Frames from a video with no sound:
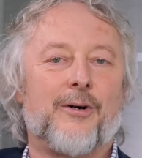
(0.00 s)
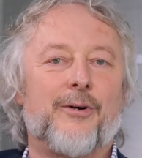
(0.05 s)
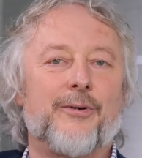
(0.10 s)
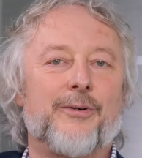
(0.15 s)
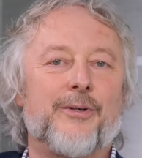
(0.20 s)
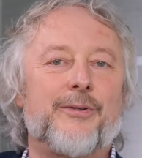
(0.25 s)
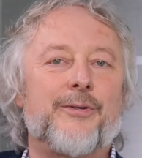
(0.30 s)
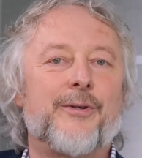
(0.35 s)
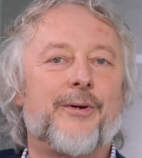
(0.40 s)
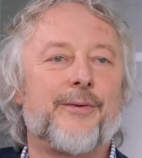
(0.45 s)

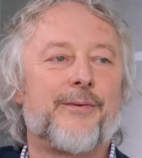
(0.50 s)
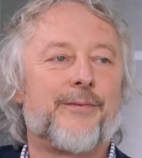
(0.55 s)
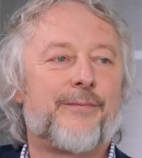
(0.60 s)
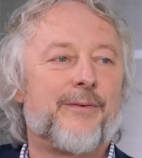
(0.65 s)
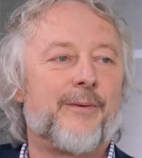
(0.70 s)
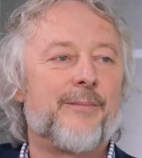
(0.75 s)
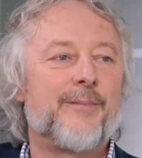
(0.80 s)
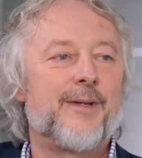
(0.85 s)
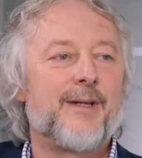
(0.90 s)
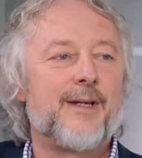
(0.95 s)
on a nod
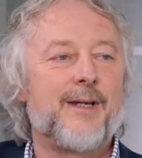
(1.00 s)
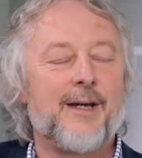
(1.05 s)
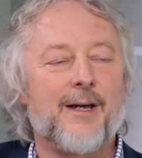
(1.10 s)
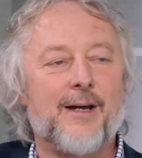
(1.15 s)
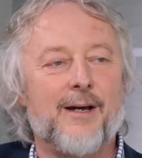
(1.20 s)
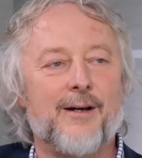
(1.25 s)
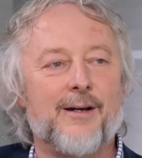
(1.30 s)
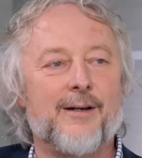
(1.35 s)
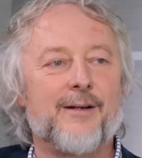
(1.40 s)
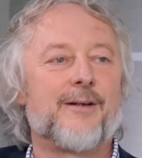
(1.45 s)
from
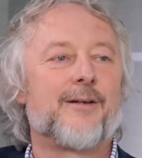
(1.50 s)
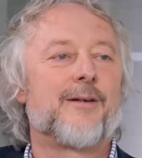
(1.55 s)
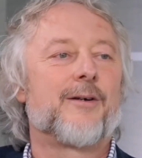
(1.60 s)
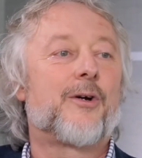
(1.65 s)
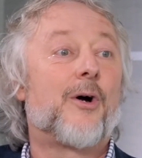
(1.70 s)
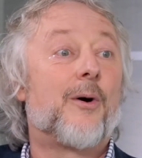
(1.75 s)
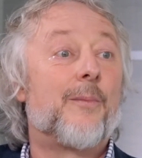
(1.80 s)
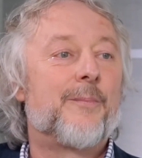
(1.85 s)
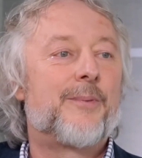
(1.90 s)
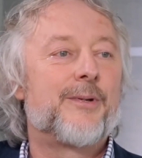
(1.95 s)
the
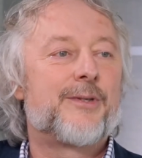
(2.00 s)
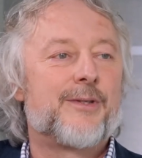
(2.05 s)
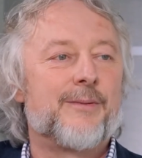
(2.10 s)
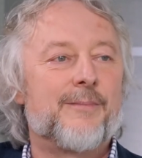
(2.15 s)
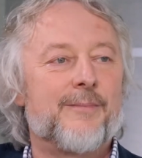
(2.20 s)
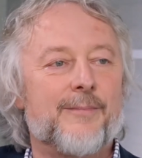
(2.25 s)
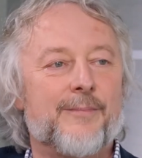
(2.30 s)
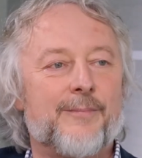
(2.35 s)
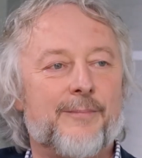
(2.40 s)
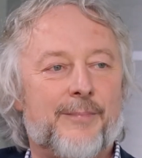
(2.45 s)

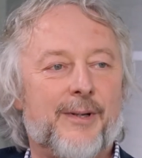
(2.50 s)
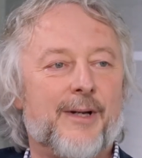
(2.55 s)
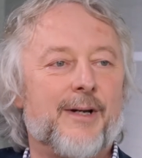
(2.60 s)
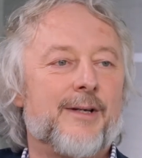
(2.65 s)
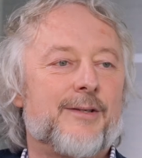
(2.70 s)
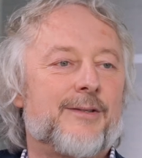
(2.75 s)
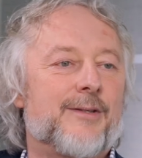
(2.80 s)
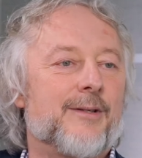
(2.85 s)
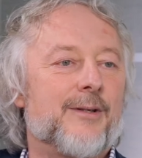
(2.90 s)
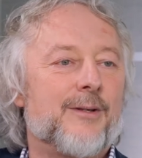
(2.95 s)
competent
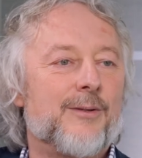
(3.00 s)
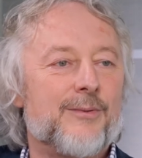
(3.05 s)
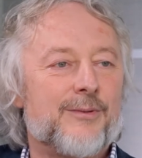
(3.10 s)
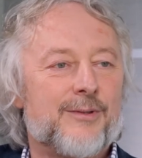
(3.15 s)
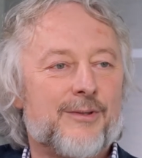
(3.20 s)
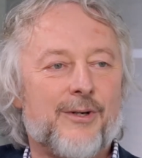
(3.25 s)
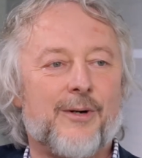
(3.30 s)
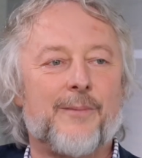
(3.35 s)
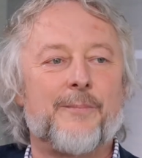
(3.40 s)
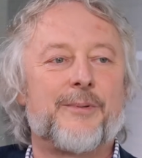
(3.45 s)
person
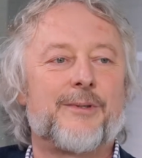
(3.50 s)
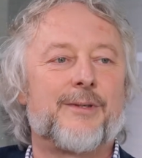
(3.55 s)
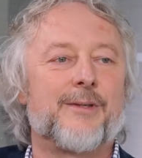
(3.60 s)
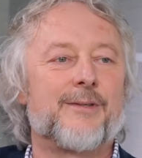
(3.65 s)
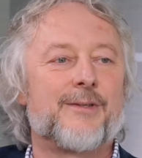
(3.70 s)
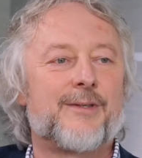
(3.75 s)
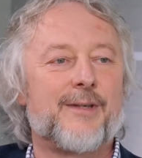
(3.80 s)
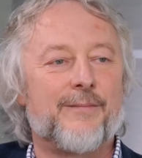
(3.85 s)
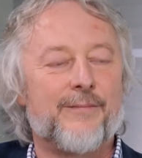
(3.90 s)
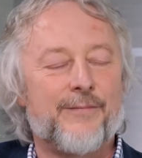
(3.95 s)
whose
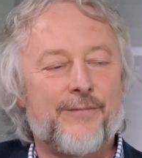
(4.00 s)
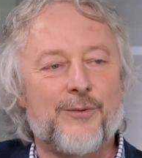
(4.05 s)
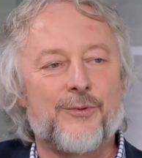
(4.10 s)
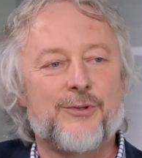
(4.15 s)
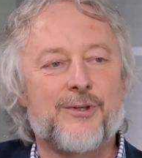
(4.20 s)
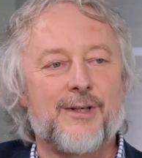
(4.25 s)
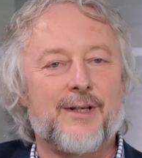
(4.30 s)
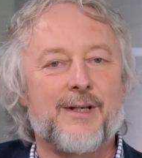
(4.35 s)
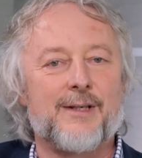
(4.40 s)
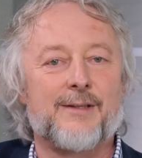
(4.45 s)
competence,
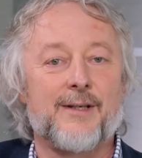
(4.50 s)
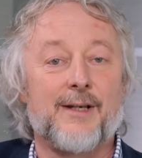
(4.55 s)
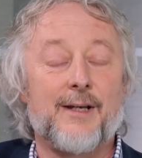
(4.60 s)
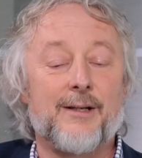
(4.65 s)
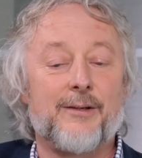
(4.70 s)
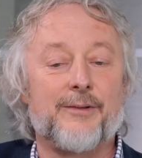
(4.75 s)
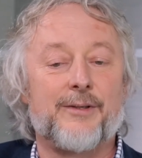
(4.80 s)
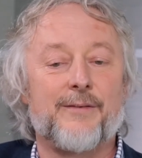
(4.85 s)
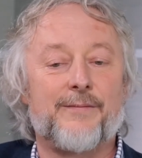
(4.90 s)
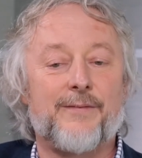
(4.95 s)
unfortunately, is
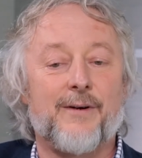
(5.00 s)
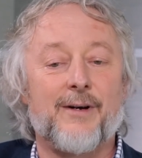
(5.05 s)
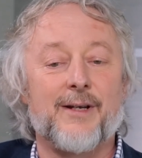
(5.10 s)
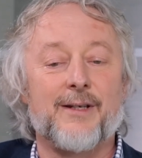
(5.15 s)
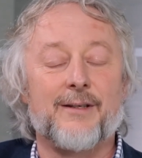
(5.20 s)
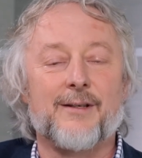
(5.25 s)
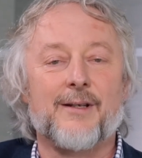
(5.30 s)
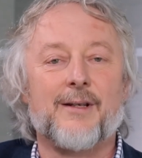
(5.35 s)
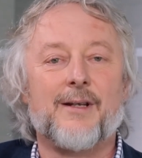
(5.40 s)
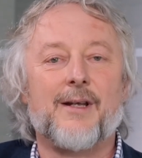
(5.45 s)

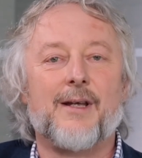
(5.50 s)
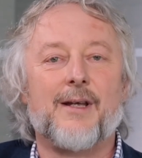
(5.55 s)
ill-defined.